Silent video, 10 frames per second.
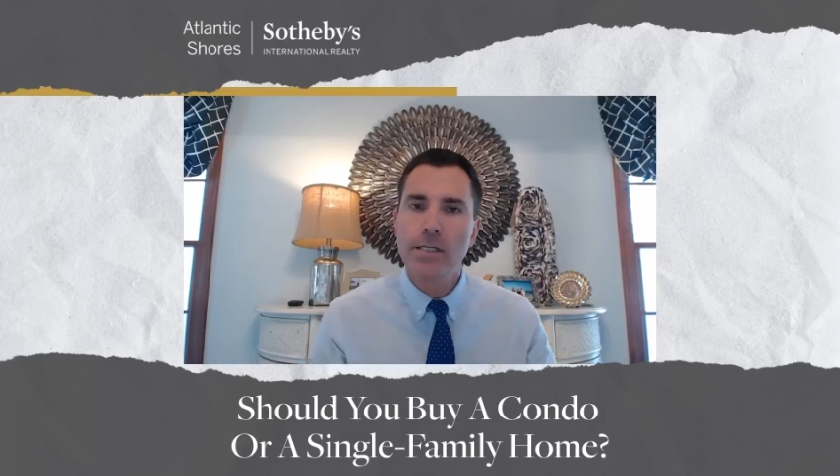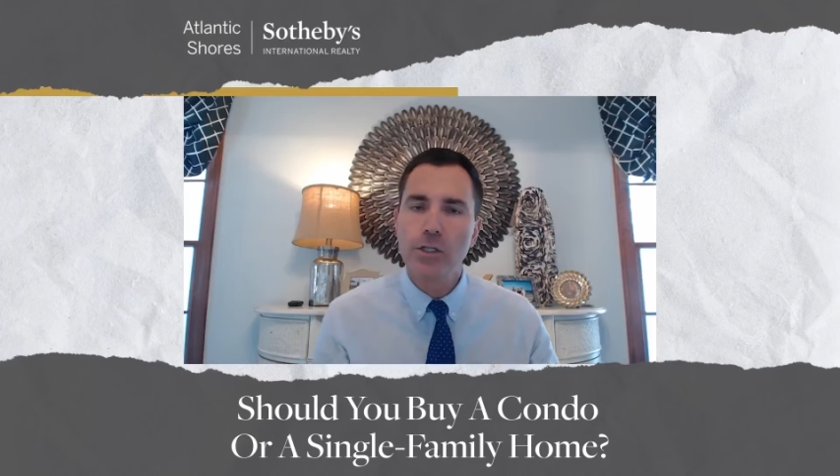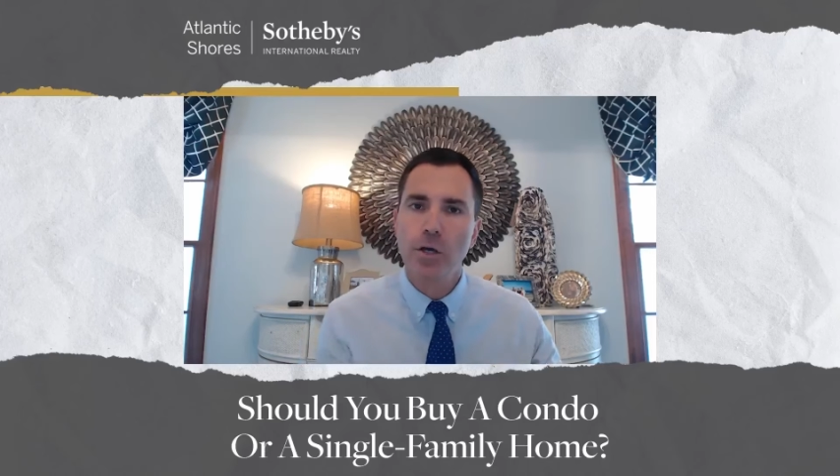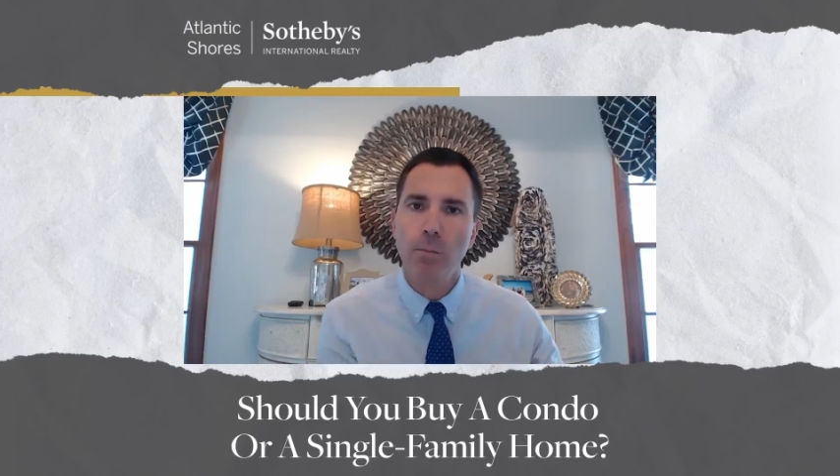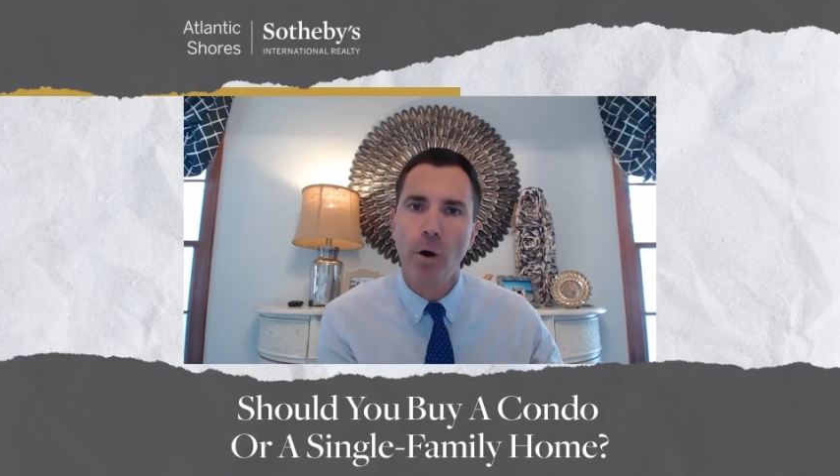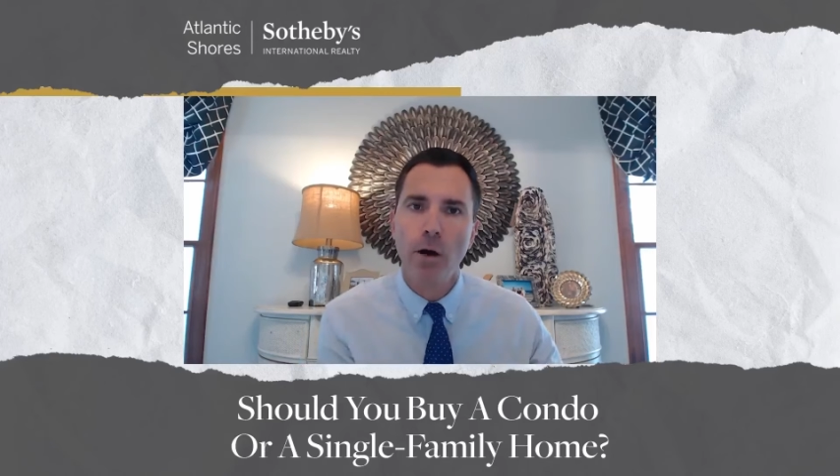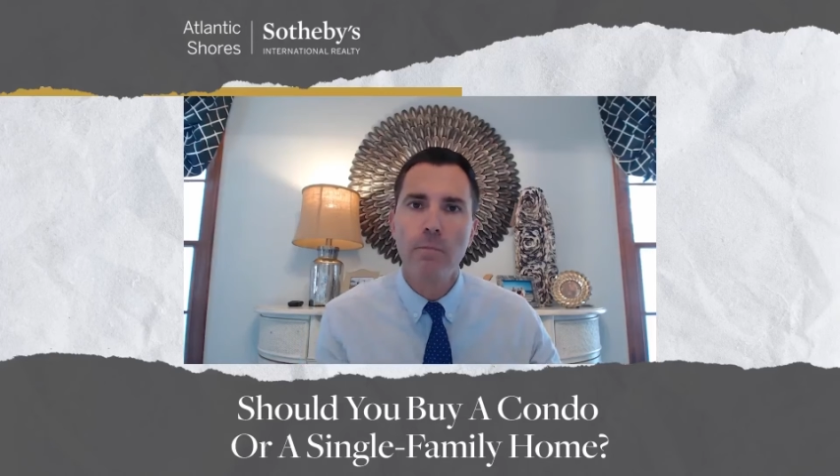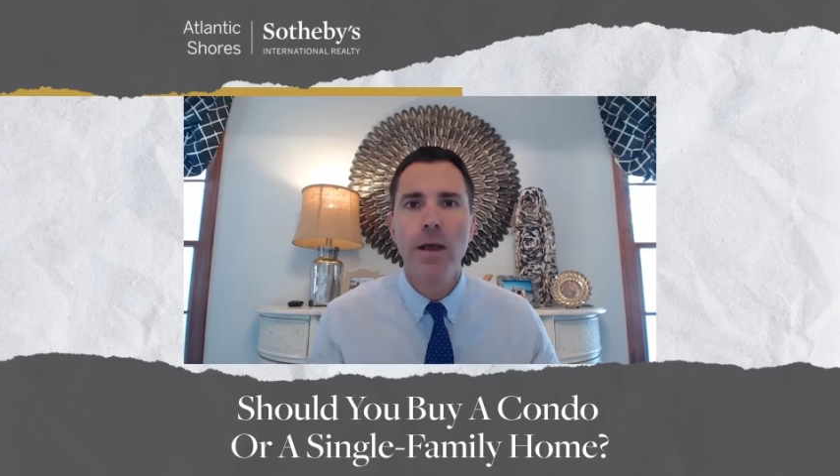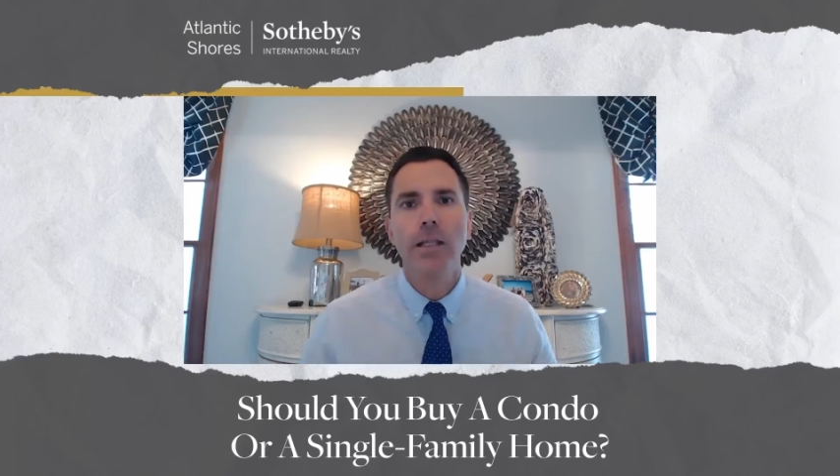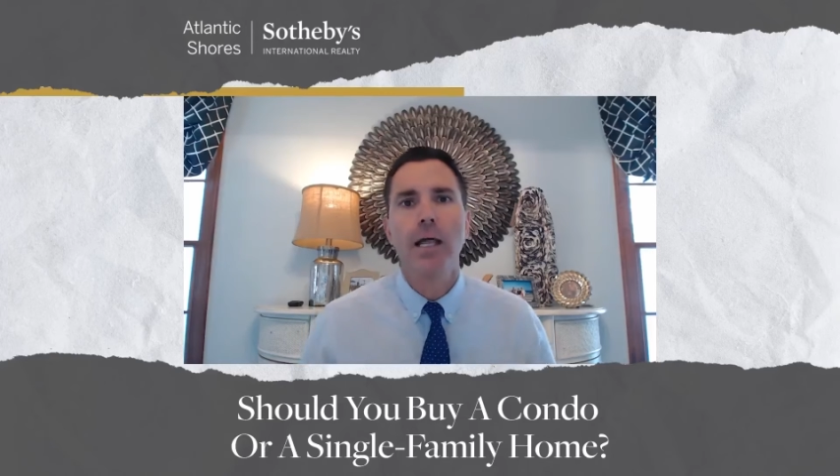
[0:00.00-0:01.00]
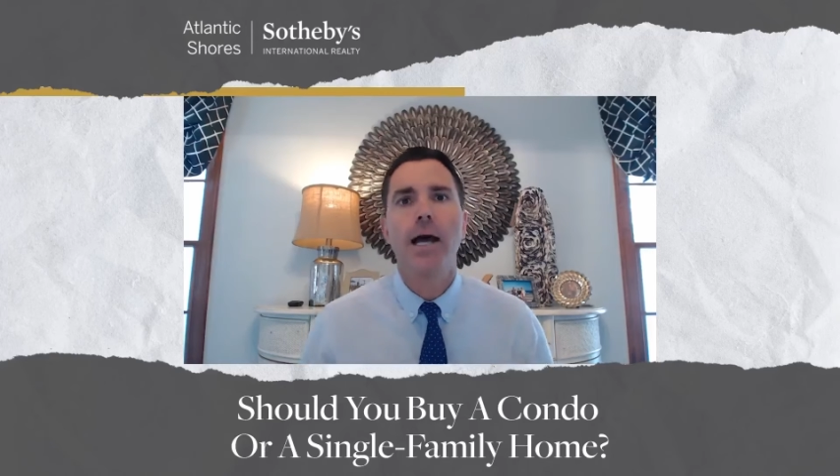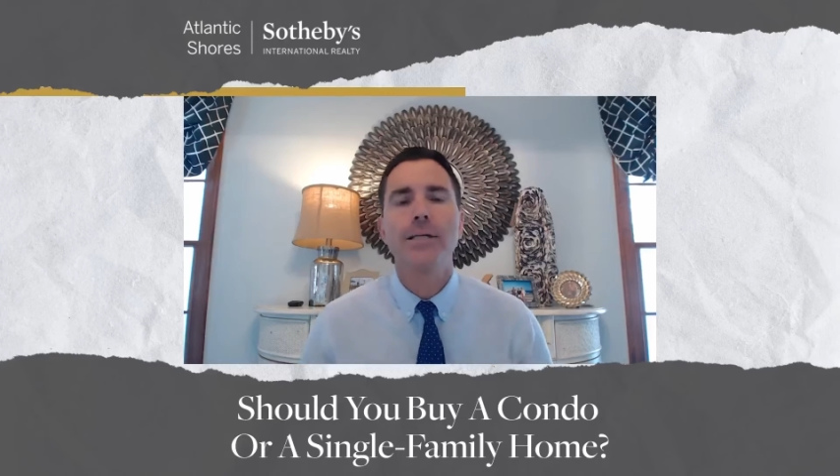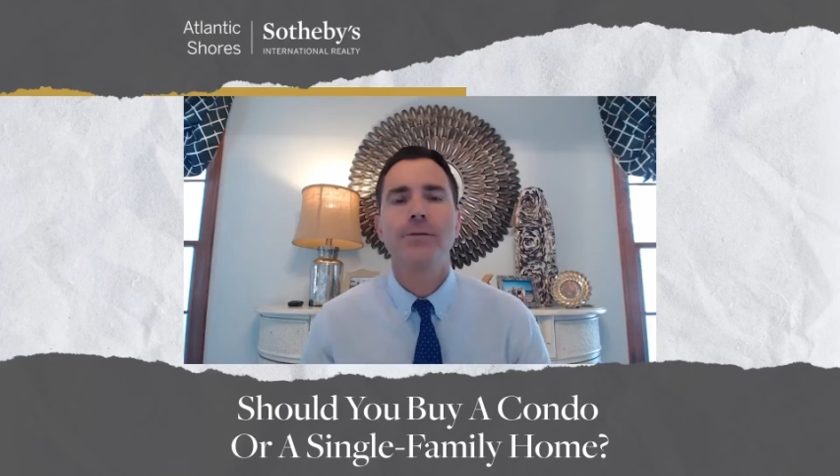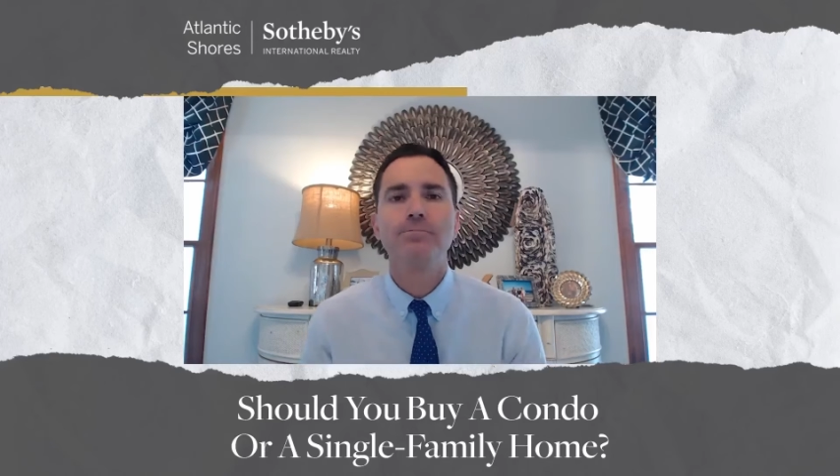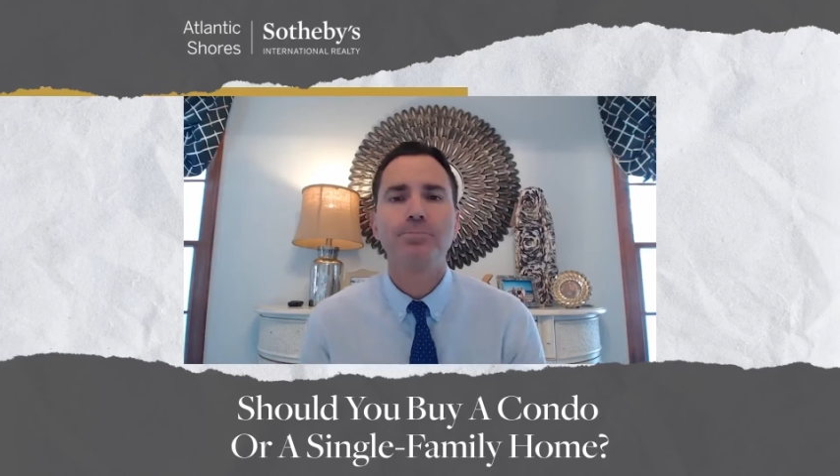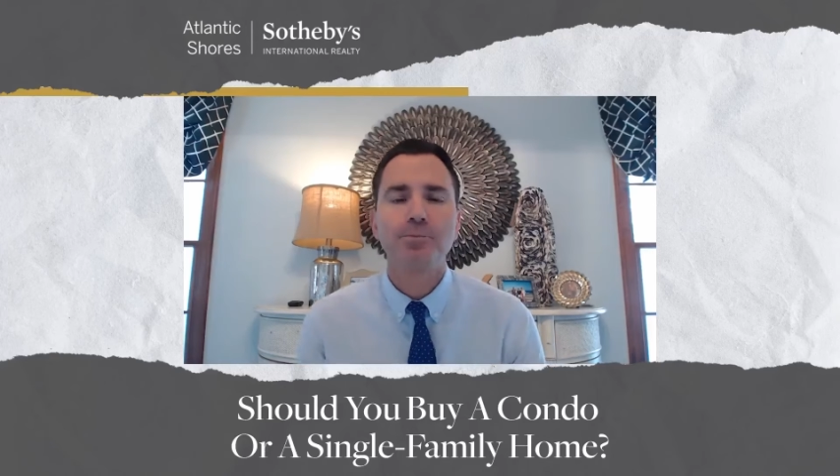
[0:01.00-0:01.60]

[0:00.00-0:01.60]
it's compartmentalized.